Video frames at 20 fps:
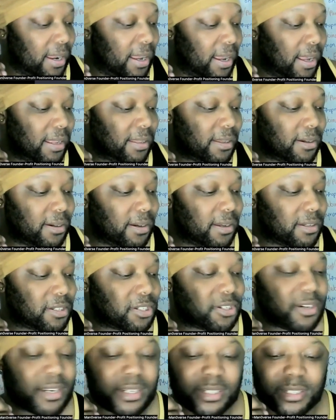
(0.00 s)
and the other
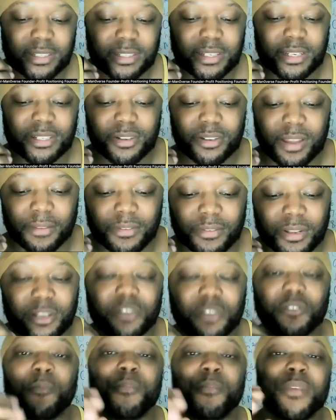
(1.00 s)
instructions that you have
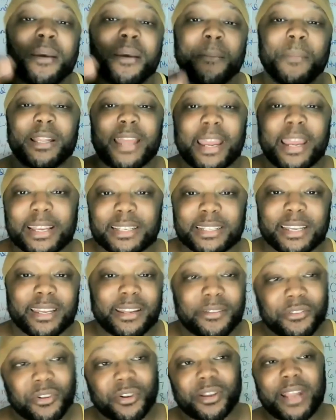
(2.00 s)
to do. But like I
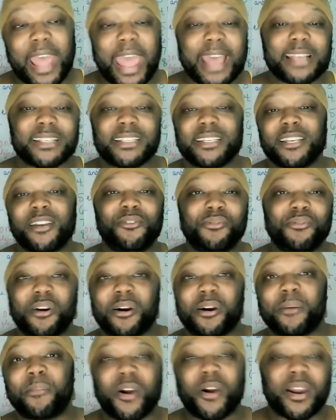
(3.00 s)
said, if you're an SEO
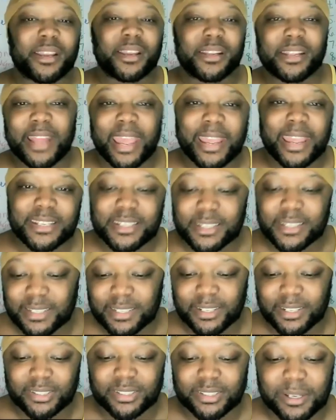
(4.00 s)
or a marketing
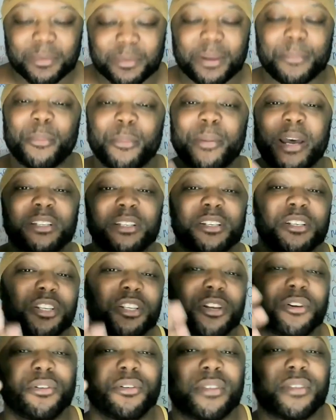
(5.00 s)
agency or something, I'm about
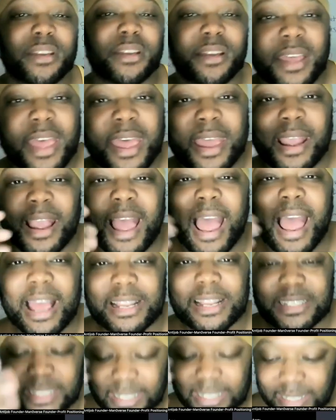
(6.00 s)
to show you the
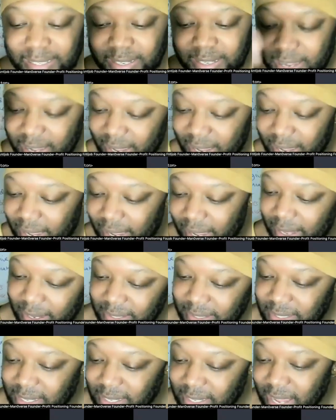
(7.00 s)
content
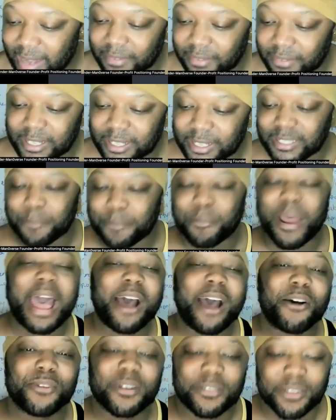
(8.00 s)
uh, side of this, the
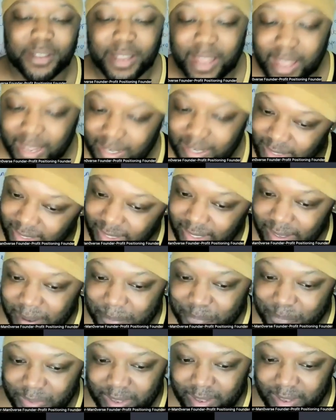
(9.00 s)
power of the
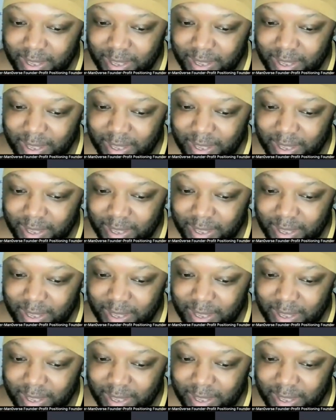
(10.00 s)
content.